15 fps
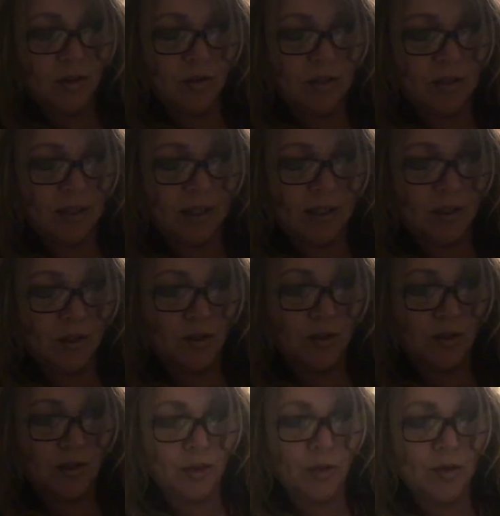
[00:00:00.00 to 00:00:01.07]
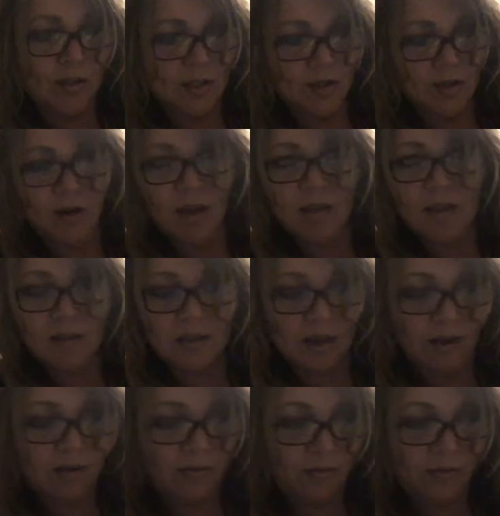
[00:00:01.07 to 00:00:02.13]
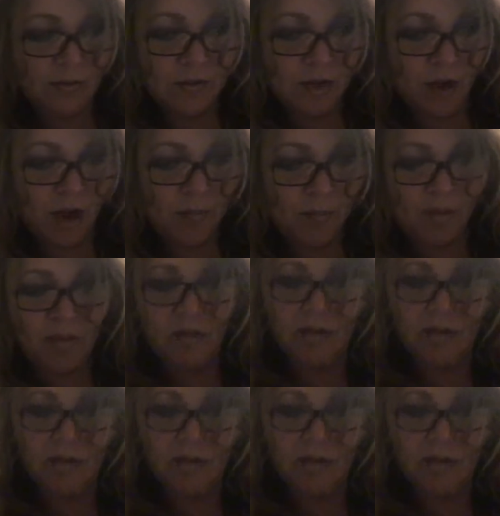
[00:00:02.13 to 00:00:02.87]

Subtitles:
used to like do the crisscross stuff on